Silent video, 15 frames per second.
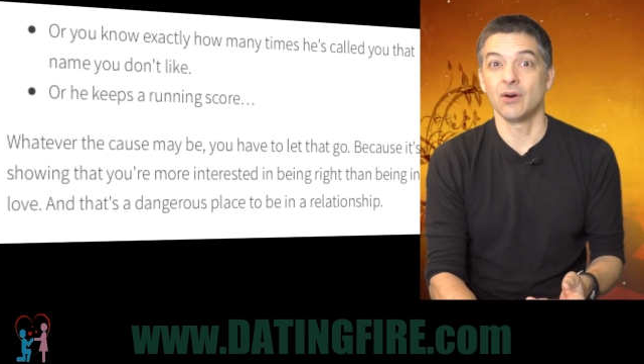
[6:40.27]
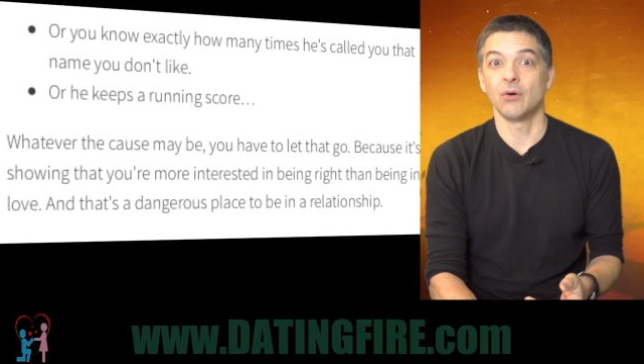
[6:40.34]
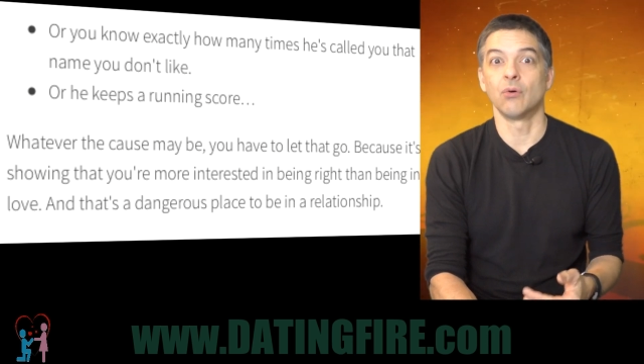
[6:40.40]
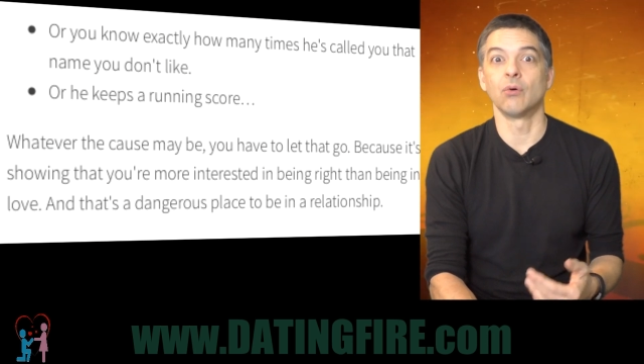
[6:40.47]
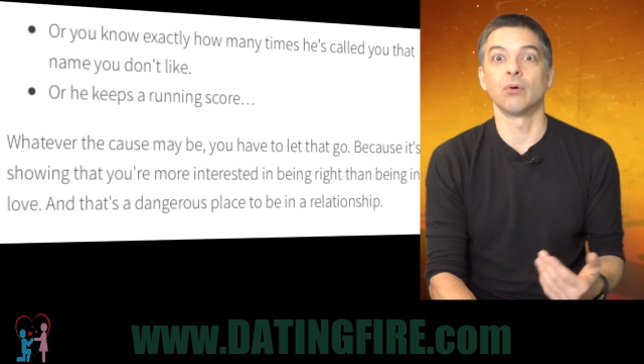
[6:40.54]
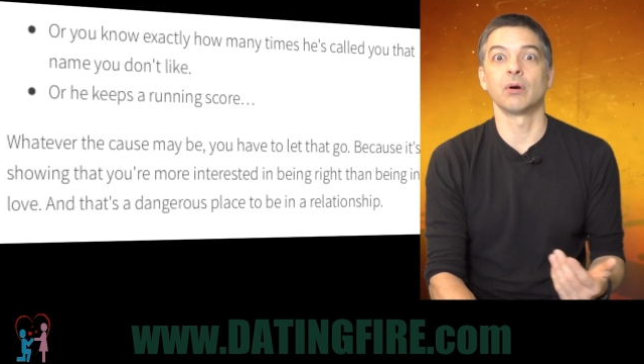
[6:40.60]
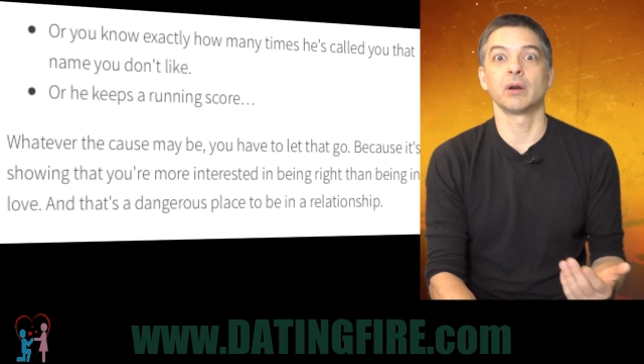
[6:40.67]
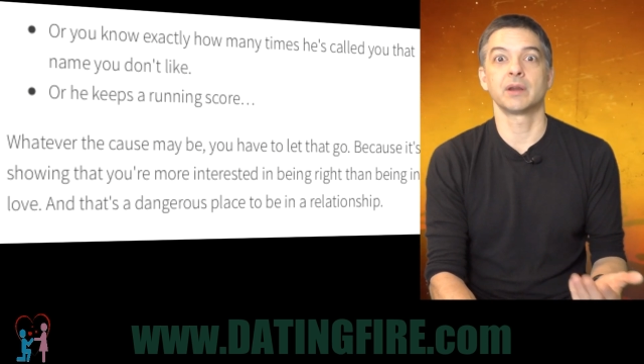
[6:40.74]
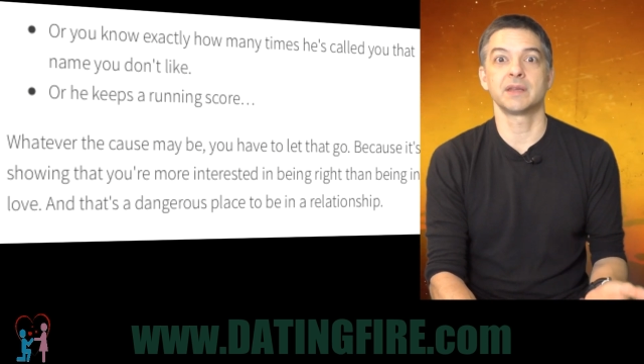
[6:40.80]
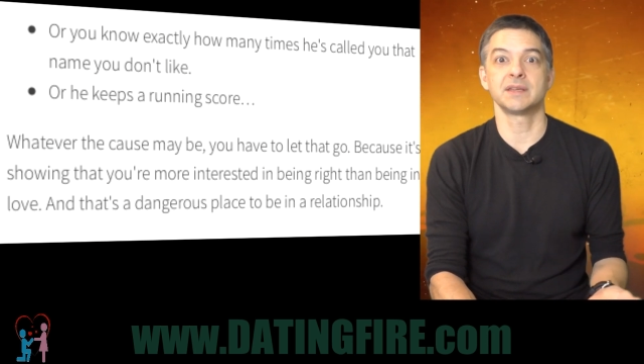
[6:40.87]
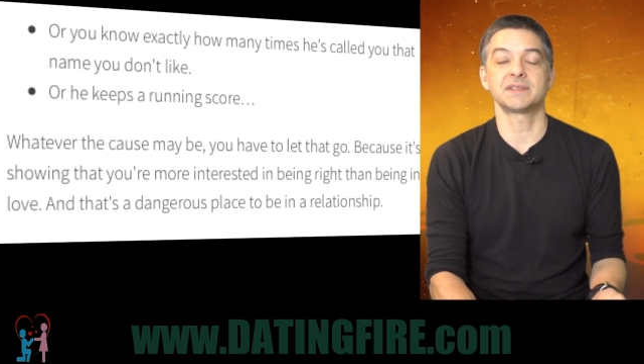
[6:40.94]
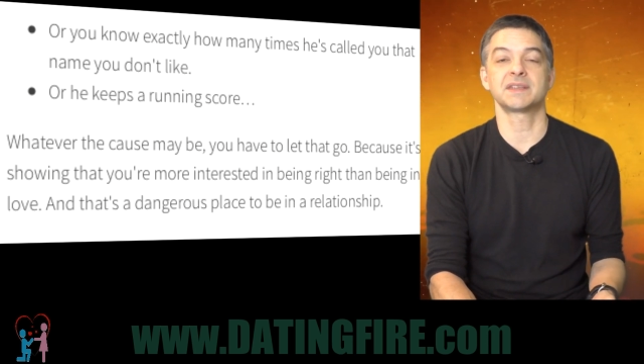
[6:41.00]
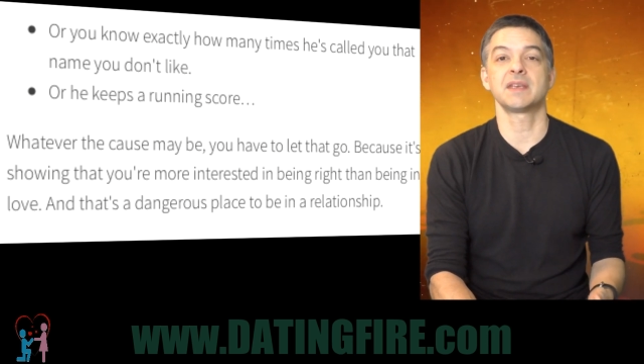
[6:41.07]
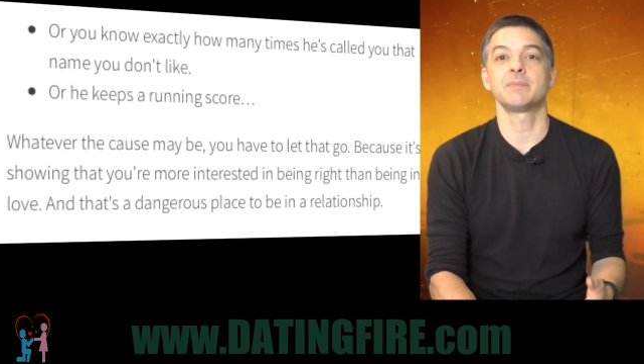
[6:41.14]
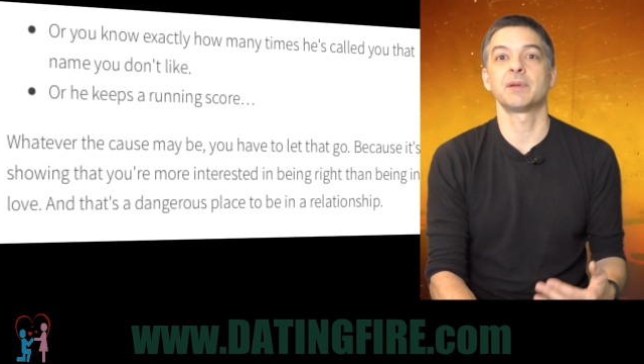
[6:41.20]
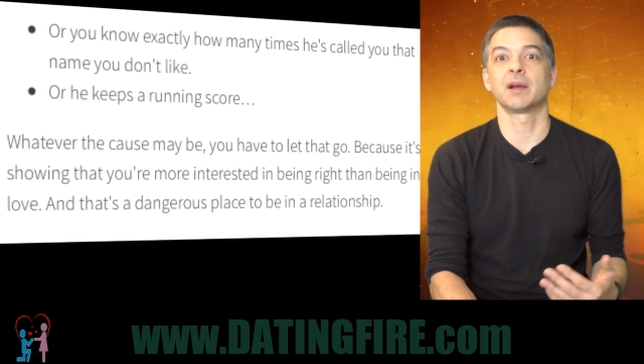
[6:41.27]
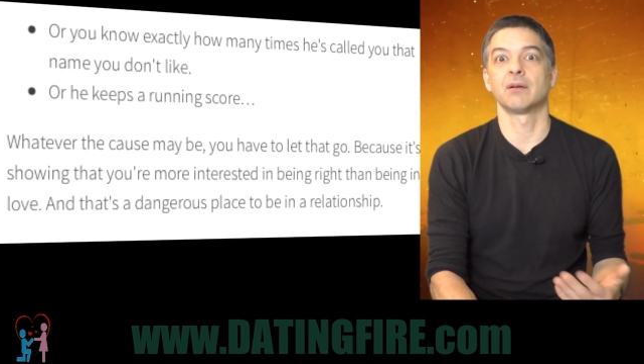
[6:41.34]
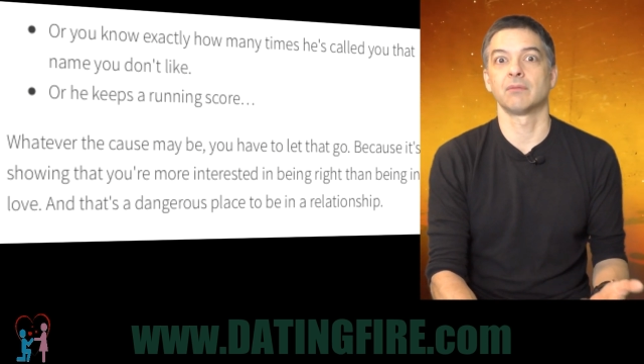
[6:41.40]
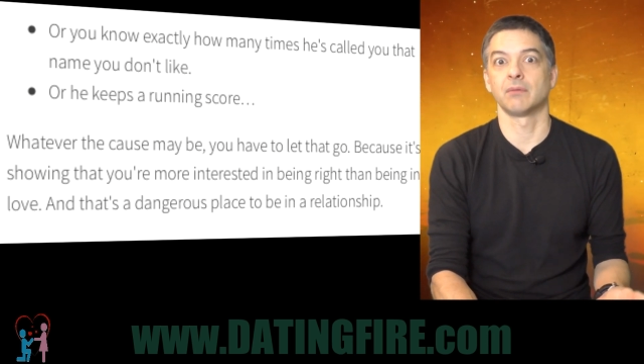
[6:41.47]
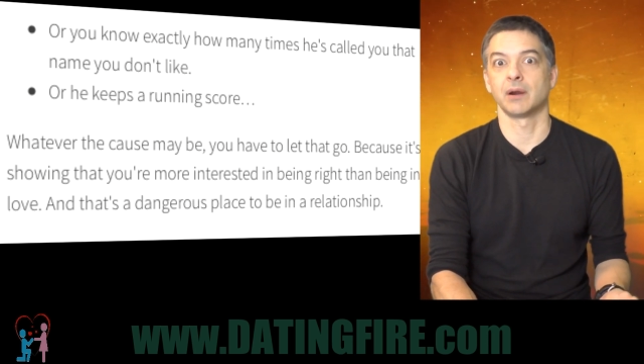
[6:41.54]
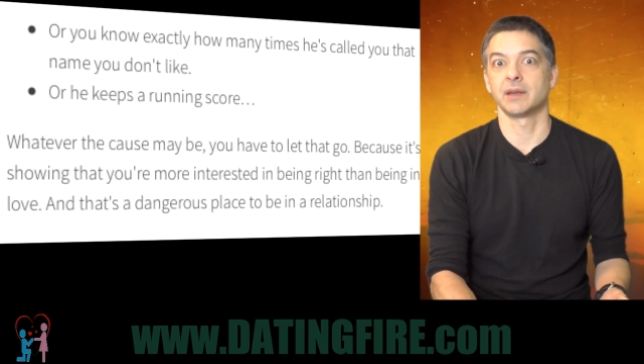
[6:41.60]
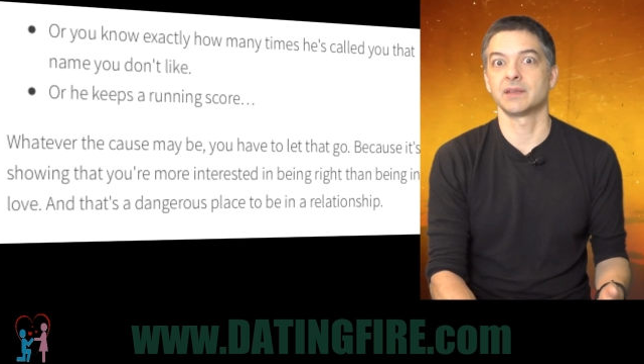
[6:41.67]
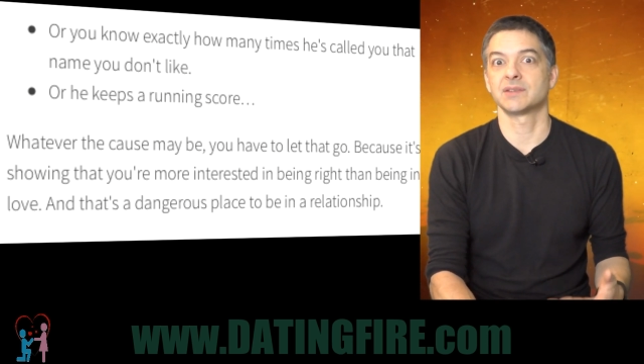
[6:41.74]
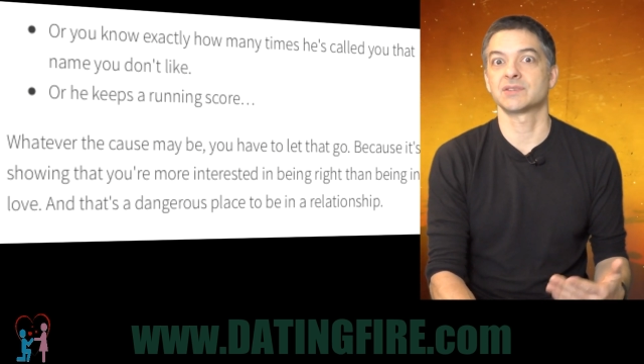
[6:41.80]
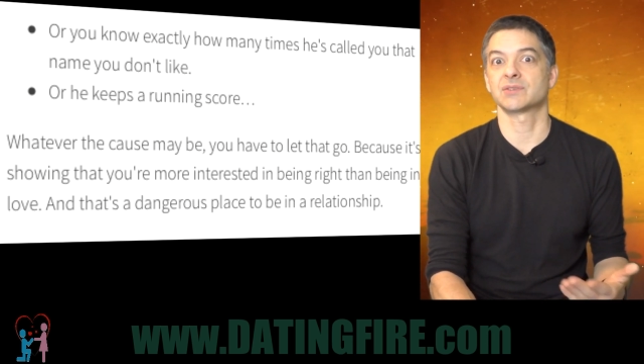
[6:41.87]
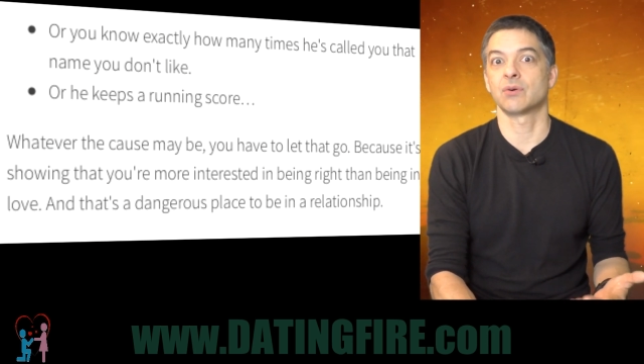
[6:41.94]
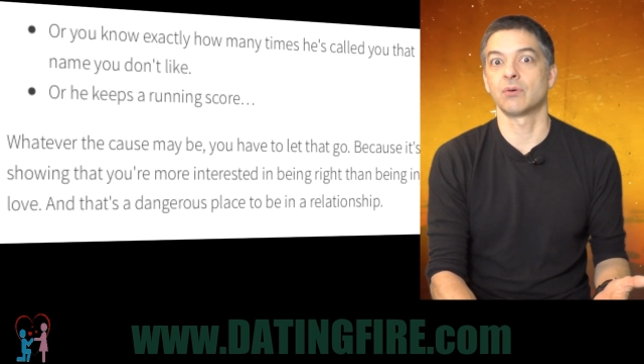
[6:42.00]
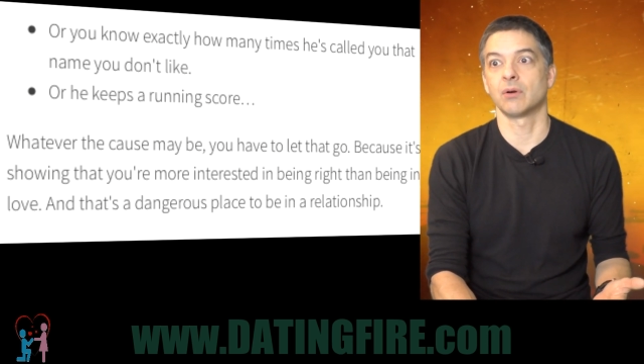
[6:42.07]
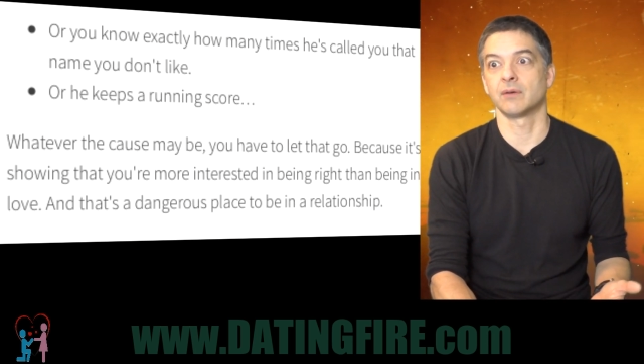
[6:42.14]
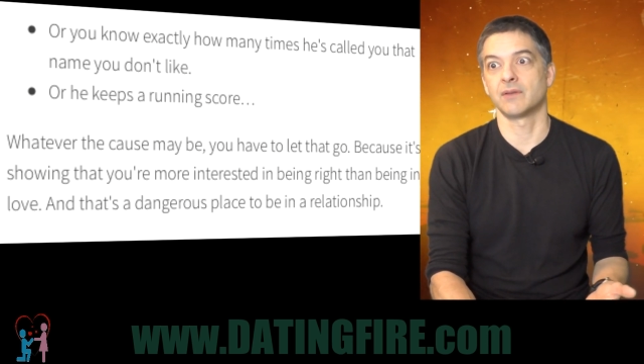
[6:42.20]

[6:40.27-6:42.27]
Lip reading: or he's keeping a running score